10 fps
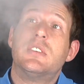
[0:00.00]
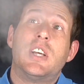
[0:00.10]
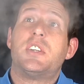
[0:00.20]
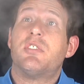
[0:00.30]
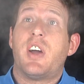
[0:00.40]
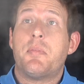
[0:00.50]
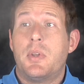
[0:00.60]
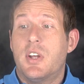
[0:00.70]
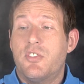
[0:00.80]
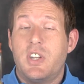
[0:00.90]
It's actually
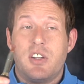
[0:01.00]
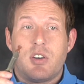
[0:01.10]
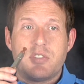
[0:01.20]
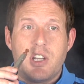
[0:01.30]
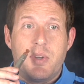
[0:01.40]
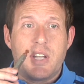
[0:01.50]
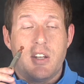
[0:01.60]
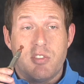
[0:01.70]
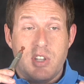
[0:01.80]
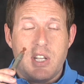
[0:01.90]
vaping really nice there, I'm
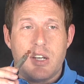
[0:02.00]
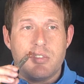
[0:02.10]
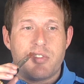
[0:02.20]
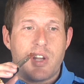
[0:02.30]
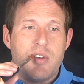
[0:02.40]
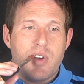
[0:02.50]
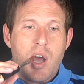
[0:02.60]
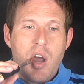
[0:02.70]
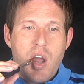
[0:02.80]
getting really loads of flavour.